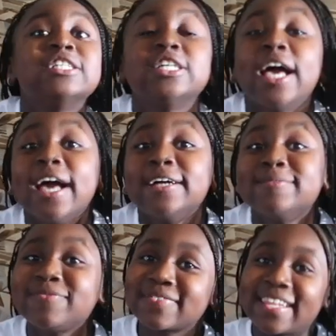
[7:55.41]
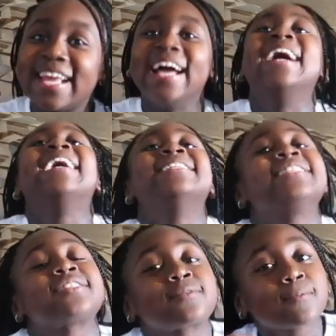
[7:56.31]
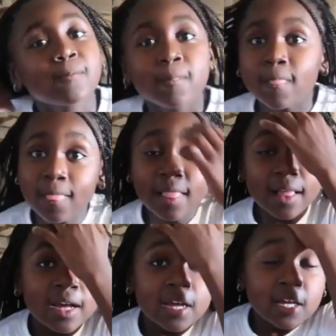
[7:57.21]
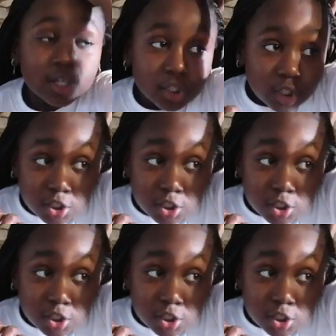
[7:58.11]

Yes. Thank you. I'm glad that you know.